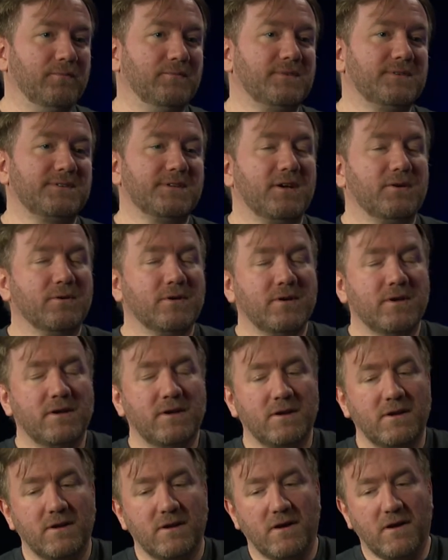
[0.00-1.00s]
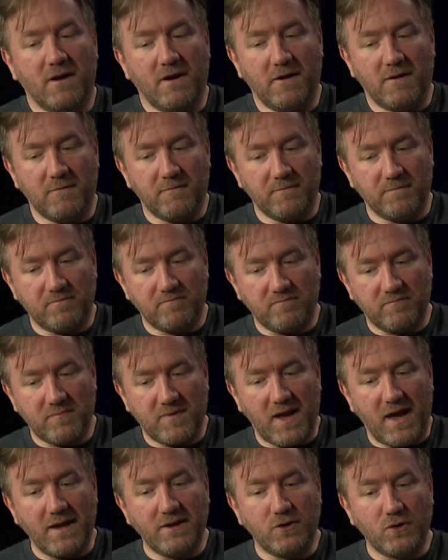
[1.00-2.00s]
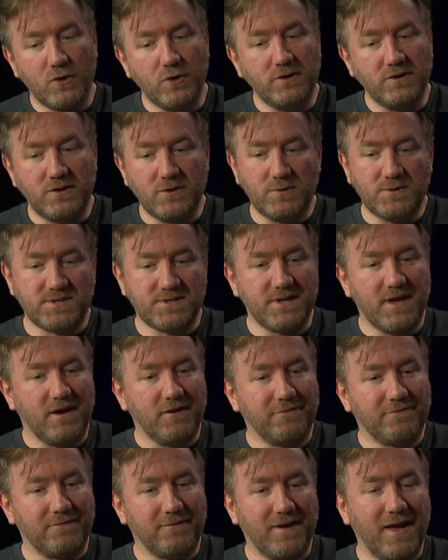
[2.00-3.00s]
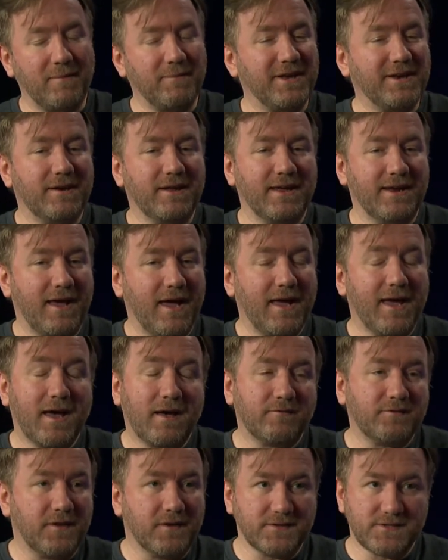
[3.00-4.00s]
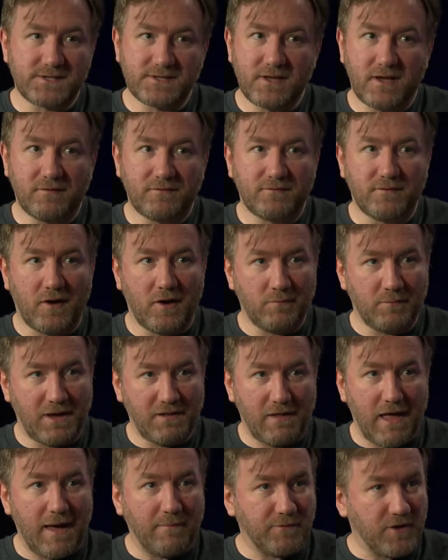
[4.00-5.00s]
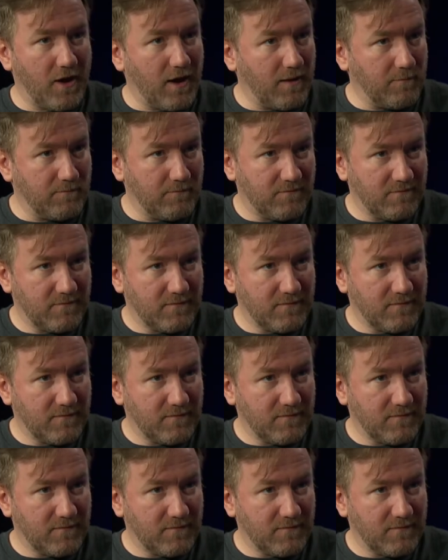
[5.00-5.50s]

Uh-huh. So. Um, I could do stuff. I mean, and I have done stuff on my laptop.